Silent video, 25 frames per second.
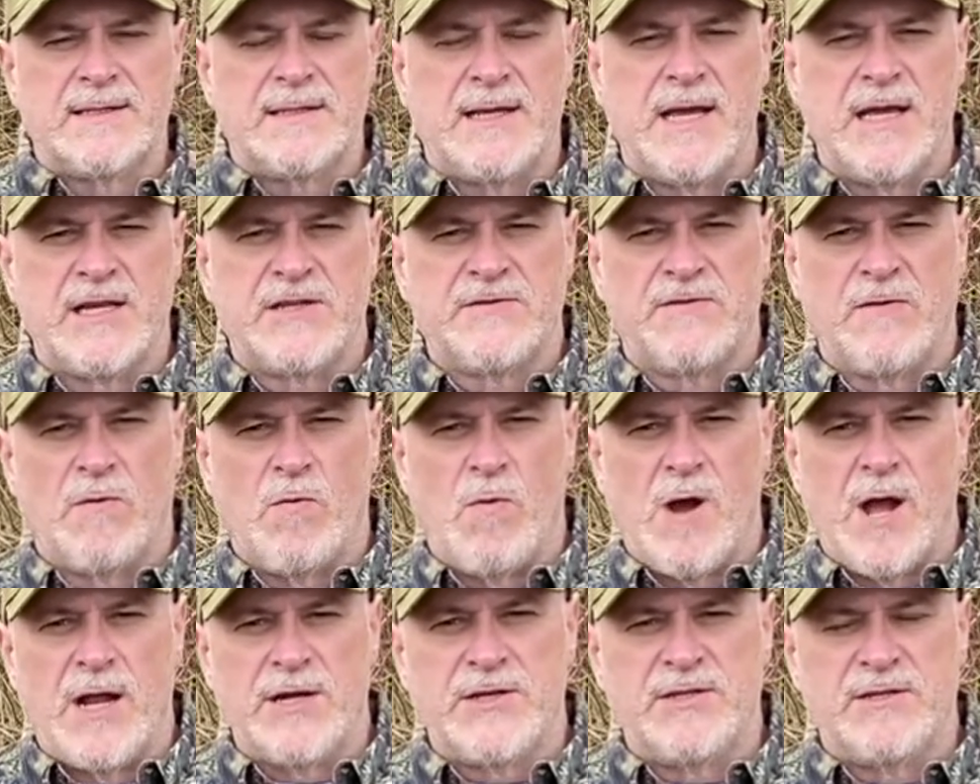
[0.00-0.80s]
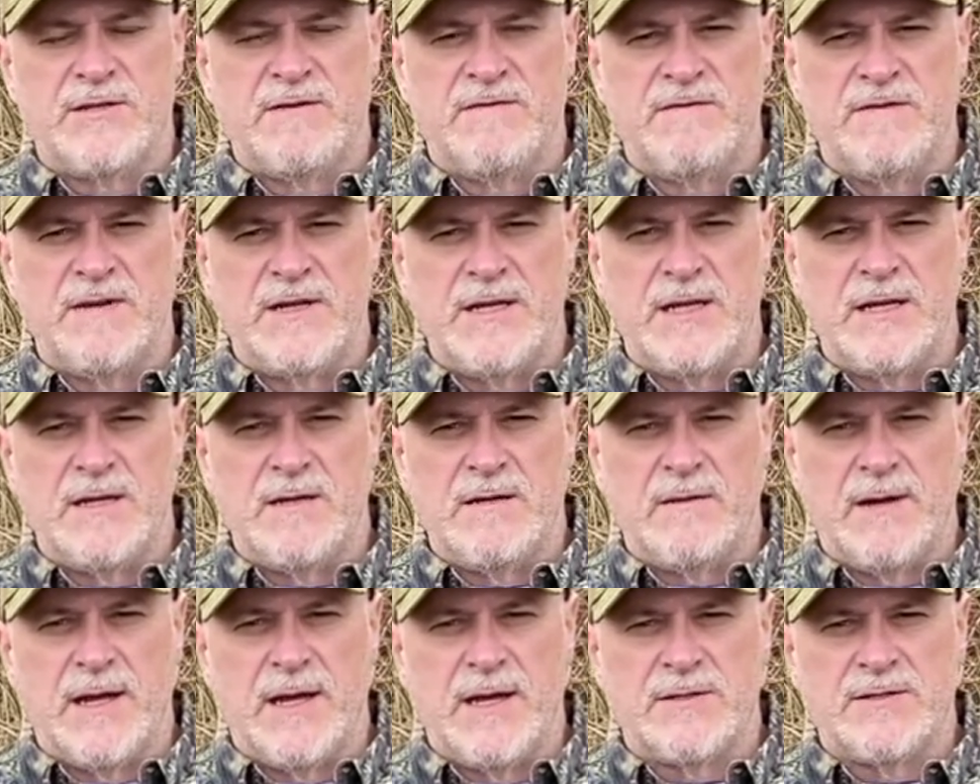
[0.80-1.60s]
thanks for watching the
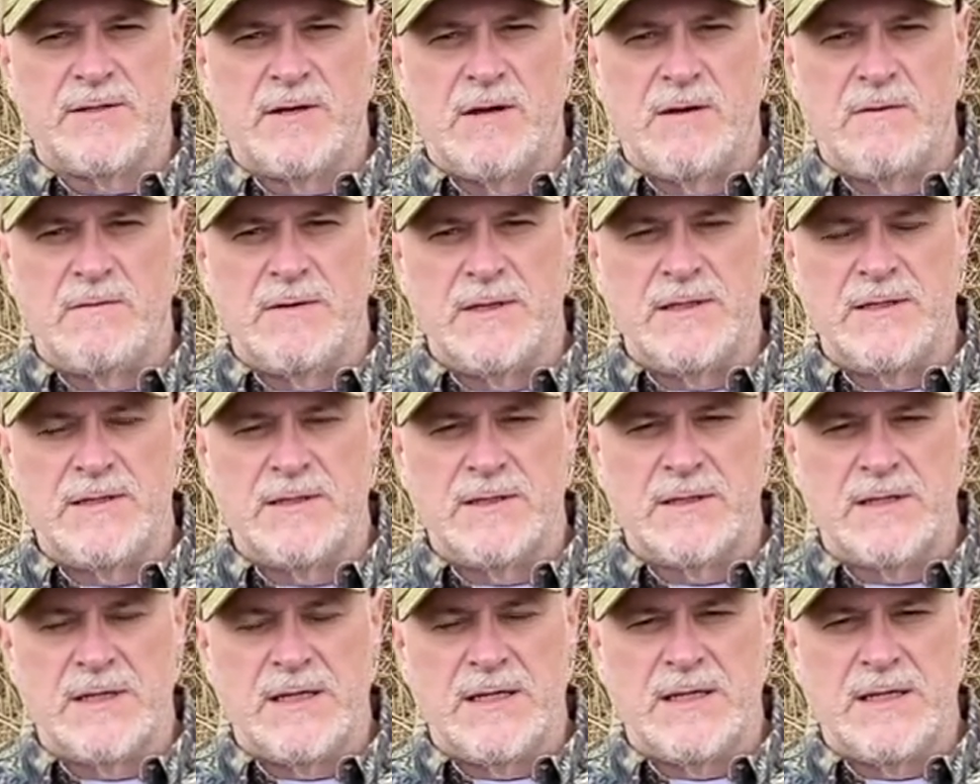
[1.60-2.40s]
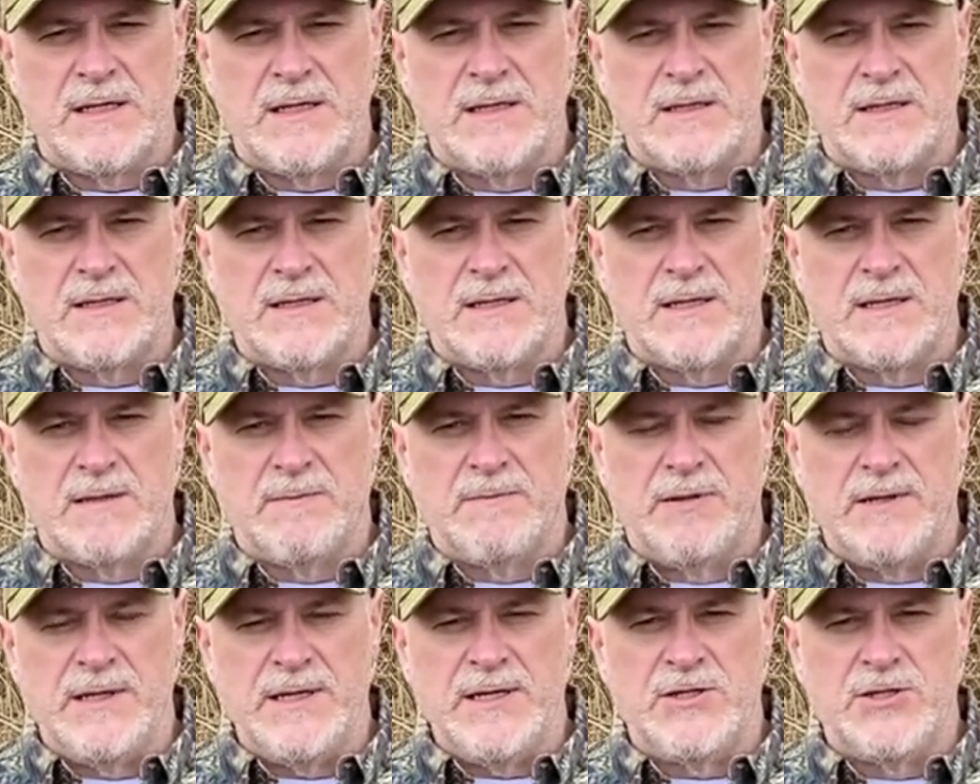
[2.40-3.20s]
video as always. And uh,
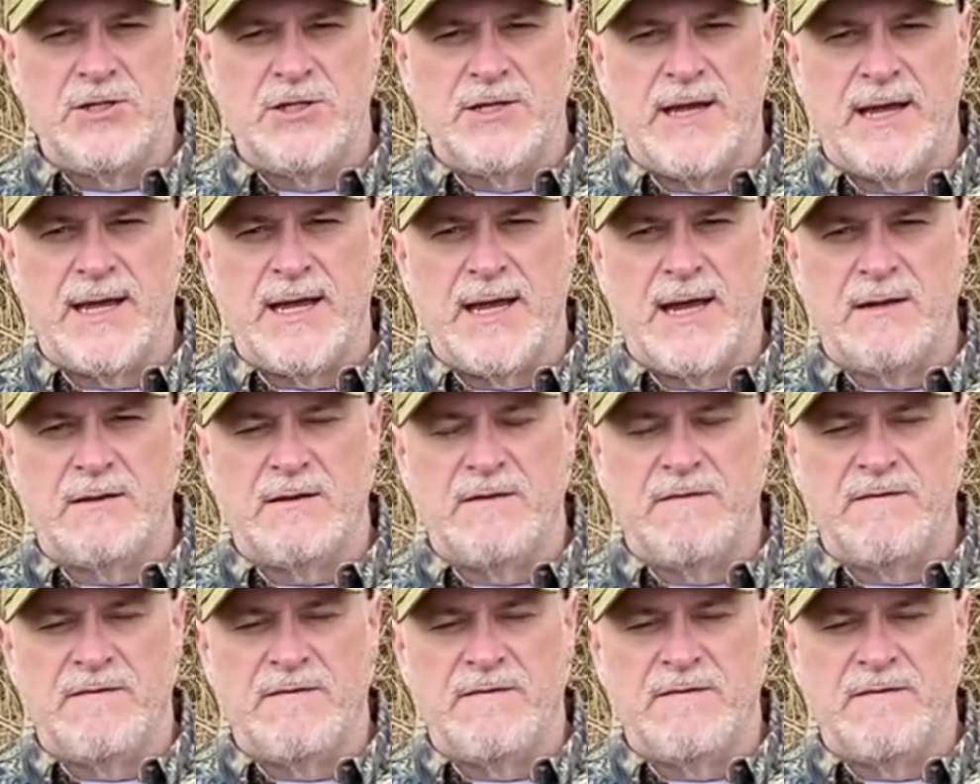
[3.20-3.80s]
please check out the